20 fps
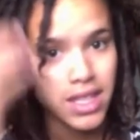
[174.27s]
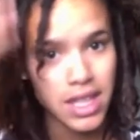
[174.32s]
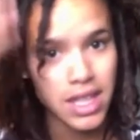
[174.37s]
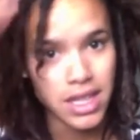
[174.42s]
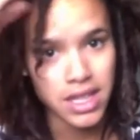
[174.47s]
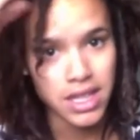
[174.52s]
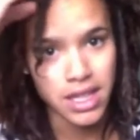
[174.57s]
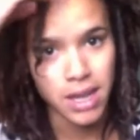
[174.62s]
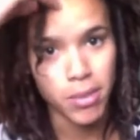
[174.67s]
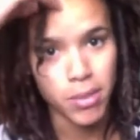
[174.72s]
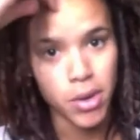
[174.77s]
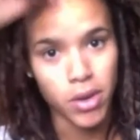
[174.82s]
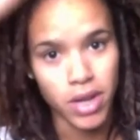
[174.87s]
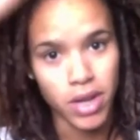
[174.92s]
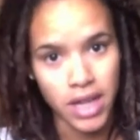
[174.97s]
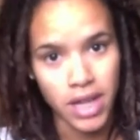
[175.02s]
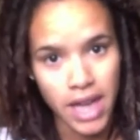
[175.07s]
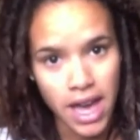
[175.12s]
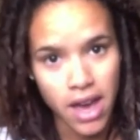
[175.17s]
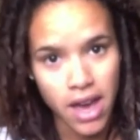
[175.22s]
it's not
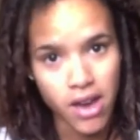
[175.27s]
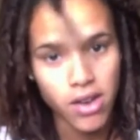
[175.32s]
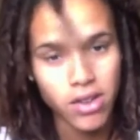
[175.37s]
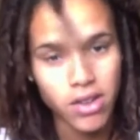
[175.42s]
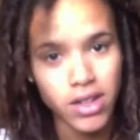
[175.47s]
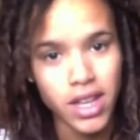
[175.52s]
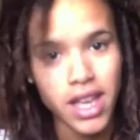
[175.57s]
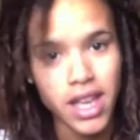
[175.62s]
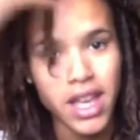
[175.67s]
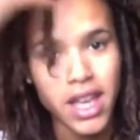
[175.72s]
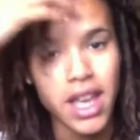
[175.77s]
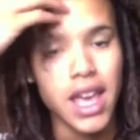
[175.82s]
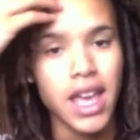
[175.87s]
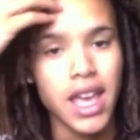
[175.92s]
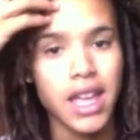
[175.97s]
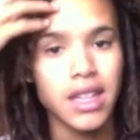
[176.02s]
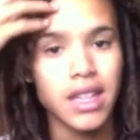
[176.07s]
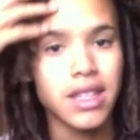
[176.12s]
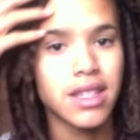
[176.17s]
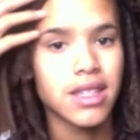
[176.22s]
poking out,
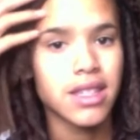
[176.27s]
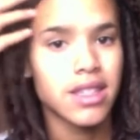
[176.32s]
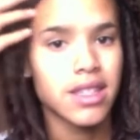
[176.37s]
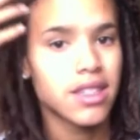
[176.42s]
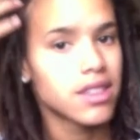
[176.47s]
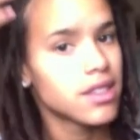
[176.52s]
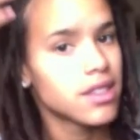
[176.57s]
it's,